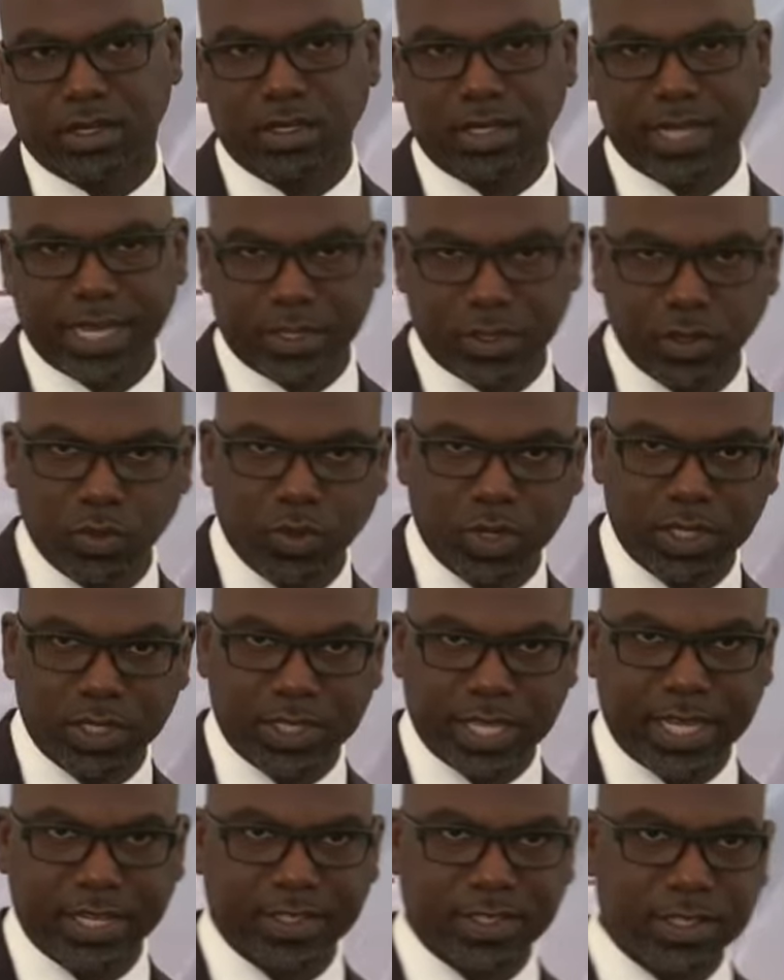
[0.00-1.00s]
like the
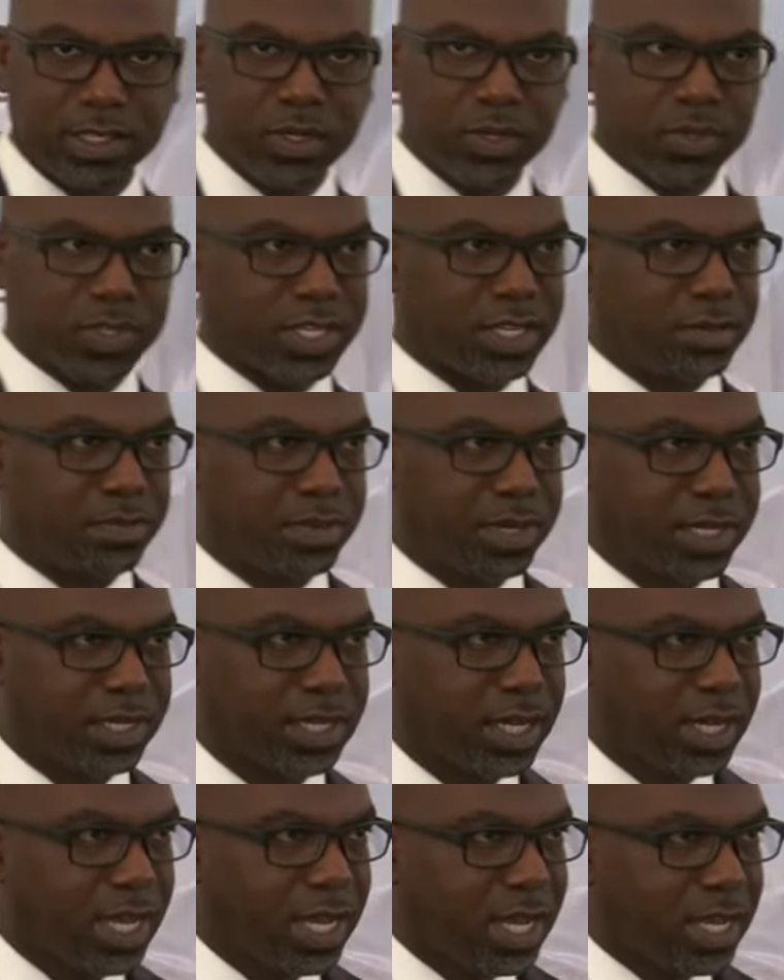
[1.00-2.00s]
one that is losing,
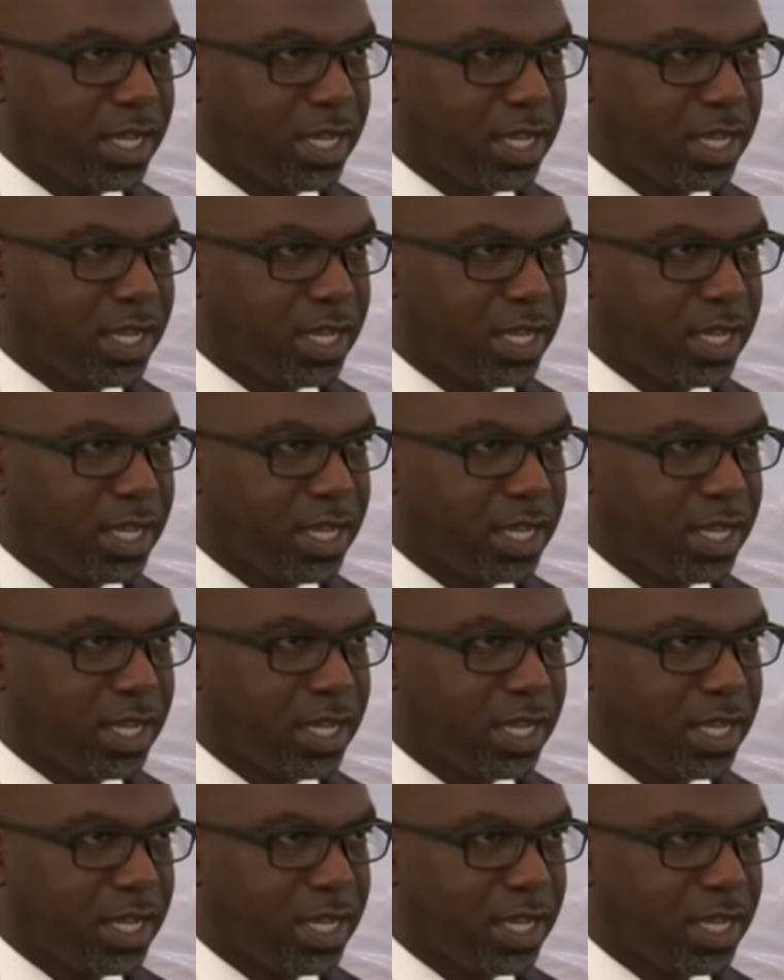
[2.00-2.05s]
but